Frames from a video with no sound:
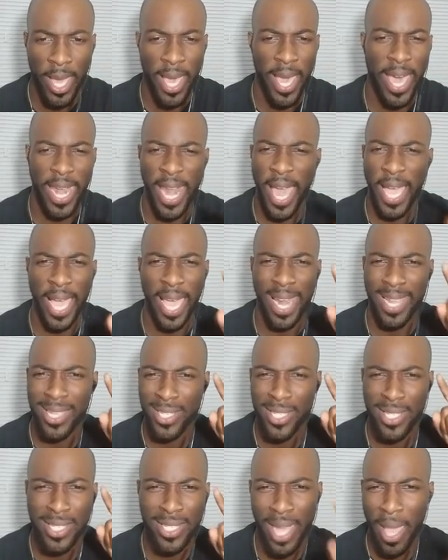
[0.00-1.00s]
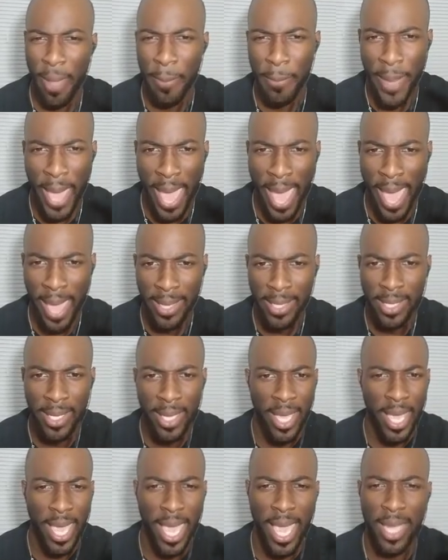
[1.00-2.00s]
and I got to step back
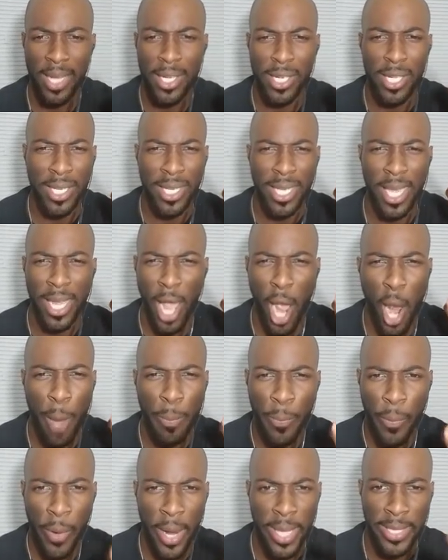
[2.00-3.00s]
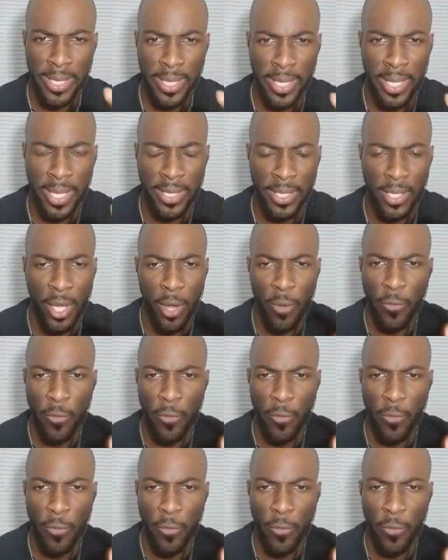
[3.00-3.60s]
and look at our presidents